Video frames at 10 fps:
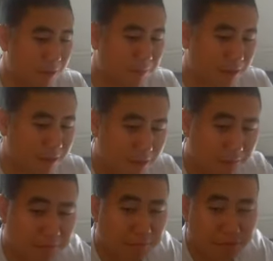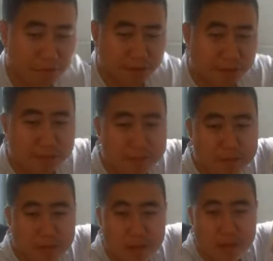but I'm actually going to be reviewing
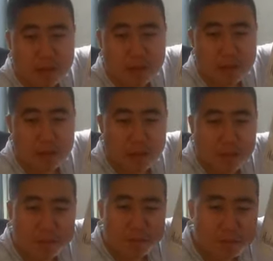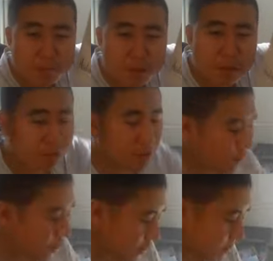some British Wildlife